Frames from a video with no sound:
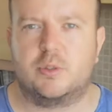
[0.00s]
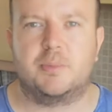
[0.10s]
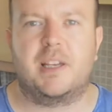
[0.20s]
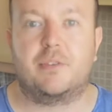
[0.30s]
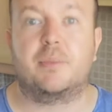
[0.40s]
was
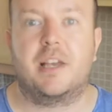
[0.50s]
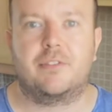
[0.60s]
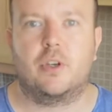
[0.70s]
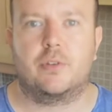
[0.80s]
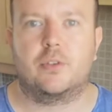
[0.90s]
made from
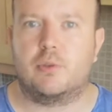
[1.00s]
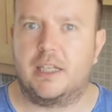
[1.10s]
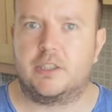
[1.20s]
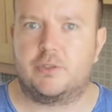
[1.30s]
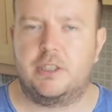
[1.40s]
leftover
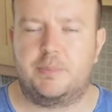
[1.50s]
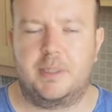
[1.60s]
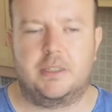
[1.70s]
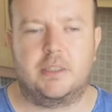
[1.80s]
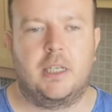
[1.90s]
Rice
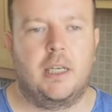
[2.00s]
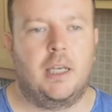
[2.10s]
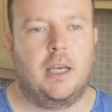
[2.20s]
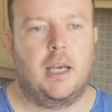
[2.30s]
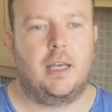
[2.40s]
Krispies.
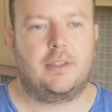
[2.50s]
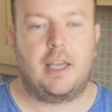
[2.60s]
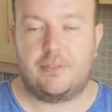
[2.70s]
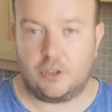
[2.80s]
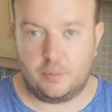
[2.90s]
They
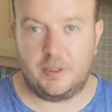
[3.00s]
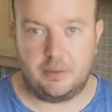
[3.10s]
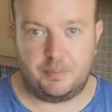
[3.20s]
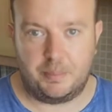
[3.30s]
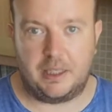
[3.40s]
have a couple
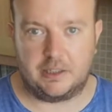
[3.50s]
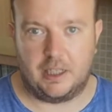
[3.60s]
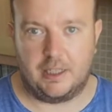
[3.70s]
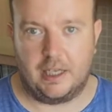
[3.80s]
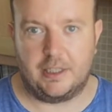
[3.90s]
of beers
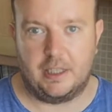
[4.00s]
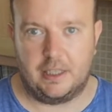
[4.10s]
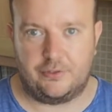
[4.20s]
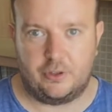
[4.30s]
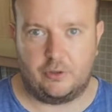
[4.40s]
like that that are
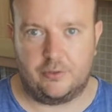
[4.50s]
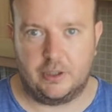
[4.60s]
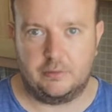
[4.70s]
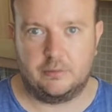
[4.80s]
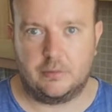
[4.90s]

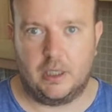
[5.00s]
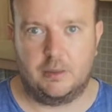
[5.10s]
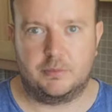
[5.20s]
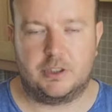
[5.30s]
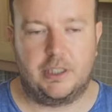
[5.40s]
leftover
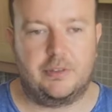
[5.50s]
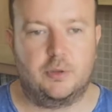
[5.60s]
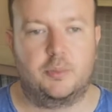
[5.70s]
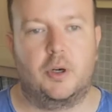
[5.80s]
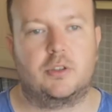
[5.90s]

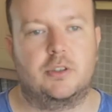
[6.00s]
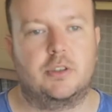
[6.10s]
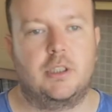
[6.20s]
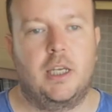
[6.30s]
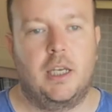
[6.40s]
cereal
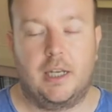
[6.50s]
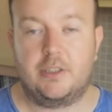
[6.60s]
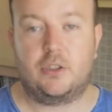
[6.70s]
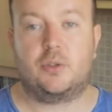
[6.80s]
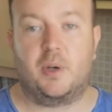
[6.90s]
boxes. And
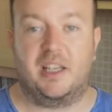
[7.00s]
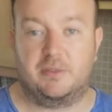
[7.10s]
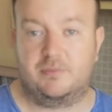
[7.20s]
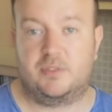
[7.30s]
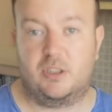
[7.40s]
it's a good way
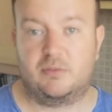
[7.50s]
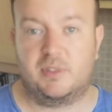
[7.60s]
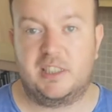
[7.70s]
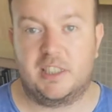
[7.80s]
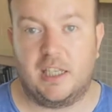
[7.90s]
of sort of
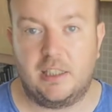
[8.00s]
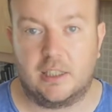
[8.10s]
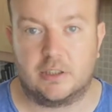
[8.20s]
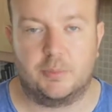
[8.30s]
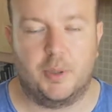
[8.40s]

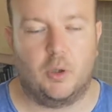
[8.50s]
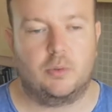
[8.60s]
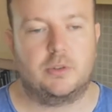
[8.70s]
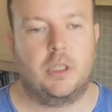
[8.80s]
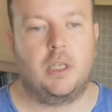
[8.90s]
recycling, I
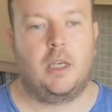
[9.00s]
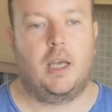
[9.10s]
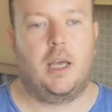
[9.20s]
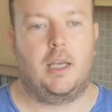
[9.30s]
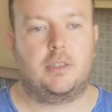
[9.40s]
suppose.
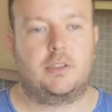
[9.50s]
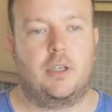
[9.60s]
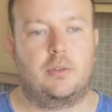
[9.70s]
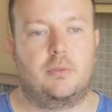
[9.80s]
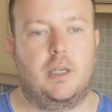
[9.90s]
I
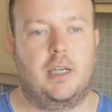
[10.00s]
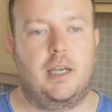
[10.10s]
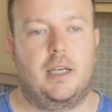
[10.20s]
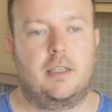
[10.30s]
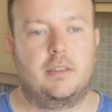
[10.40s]
thought,
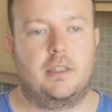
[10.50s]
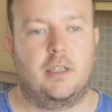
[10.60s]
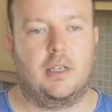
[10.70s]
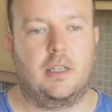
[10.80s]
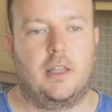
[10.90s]

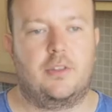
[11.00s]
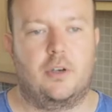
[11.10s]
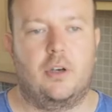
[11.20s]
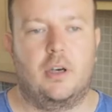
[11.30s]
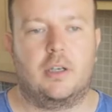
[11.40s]

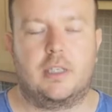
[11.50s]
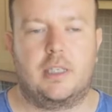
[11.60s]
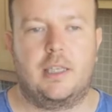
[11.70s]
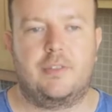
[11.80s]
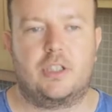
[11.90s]
oh, I'll
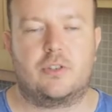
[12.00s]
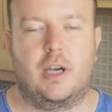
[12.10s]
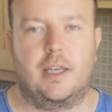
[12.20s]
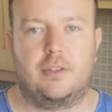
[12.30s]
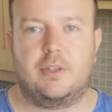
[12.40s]
give it a
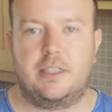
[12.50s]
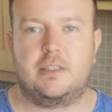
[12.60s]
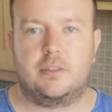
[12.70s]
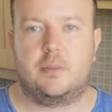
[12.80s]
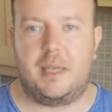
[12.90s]
try. The
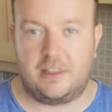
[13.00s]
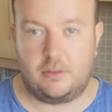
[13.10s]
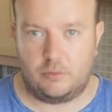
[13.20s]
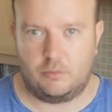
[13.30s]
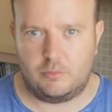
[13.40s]

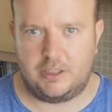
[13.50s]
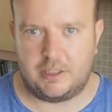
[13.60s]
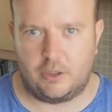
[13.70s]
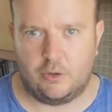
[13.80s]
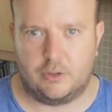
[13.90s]
main
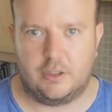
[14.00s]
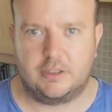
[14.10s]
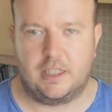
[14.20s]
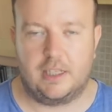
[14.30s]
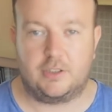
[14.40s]
reason I ordered
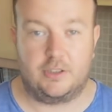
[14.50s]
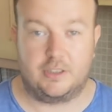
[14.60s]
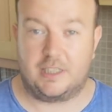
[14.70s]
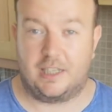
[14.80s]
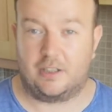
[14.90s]
is actually
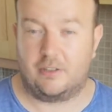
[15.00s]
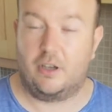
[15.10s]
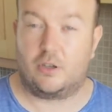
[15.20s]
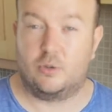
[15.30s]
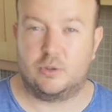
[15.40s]
this kind of
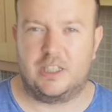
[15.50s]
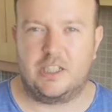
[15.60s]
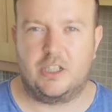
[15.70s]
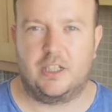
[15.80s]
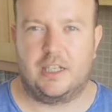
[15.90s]
a cool
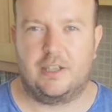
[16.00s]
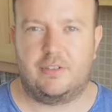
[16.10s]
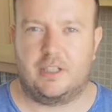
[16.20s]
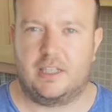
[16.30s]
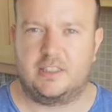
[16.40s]
t-shirt in here
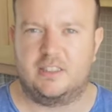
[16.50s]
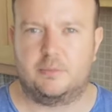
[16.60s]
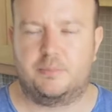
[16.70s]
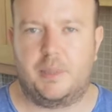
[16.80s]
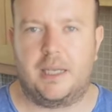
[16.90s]
and a nice
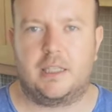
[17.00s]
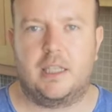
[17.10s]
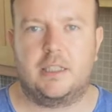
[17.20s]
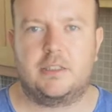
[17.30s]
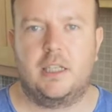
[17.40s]
little pint
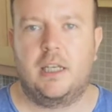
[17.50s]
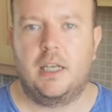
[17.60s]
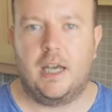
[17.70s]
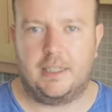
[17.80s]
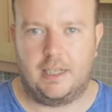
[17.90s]
glass.
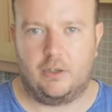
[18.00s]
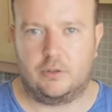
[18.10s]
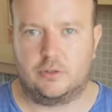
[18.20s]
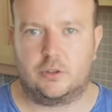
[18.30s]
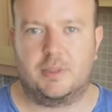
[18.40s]
And then I
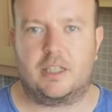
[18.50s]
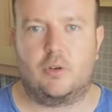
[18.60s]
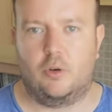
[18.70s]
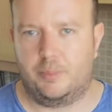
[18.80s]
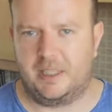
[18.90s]
ordered some of their
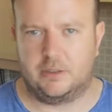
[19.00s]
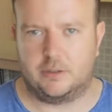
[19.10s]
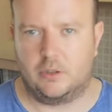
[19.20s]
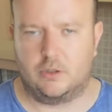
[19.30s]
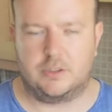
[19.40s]
core beers
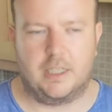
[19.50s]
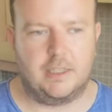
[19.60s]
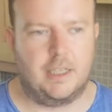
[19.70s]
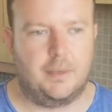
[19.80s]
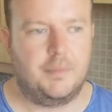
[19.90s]

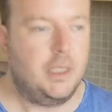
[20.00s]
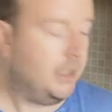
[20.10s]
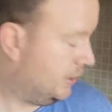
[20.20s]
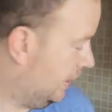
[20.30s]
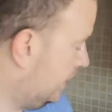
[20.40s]
alongside that.
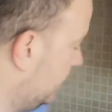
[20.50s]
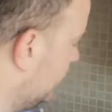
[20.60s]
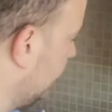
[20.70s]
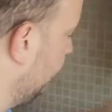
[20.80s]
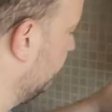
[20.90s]
So this is
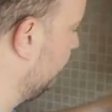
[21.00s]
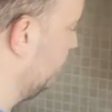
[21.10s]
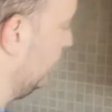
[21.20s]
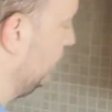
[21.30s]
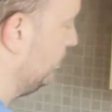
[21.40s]
the Seven
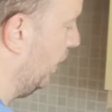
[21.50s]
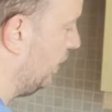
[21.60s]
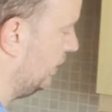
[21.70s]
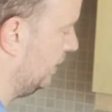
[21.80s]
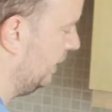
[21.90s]
Bro7hers
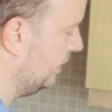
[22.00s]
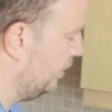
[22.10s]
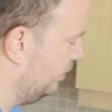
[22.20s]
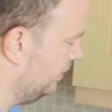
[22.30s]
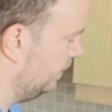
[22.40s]
box. It's
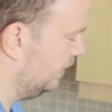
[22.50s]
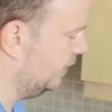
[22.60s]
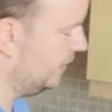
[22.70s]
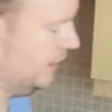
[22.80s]
come, as you can